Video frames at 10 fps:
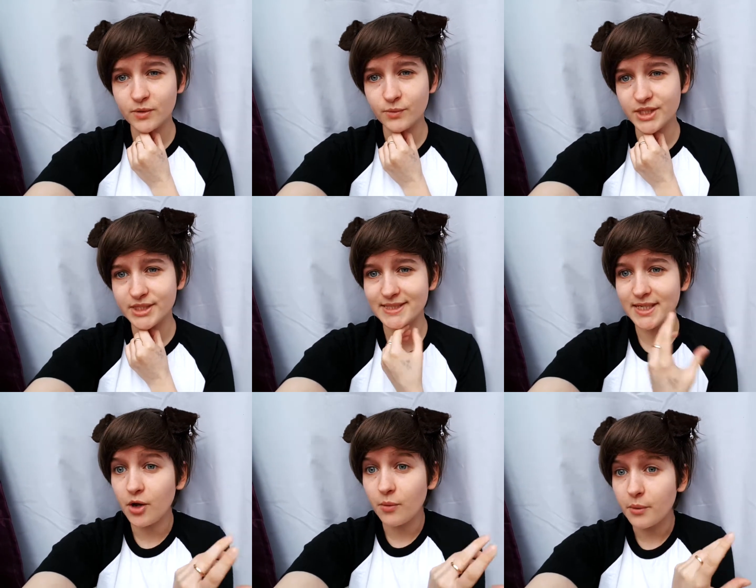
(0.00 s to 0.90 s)
we just
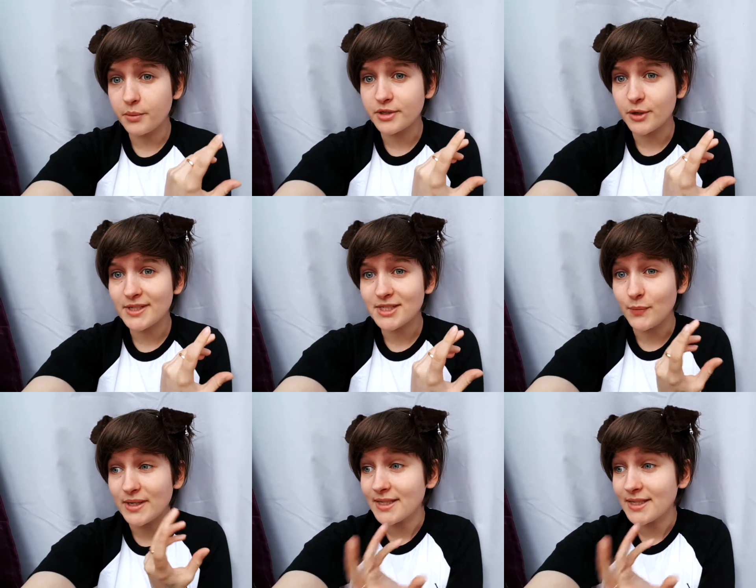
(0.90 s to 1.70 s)
didn't know what we were doing, so we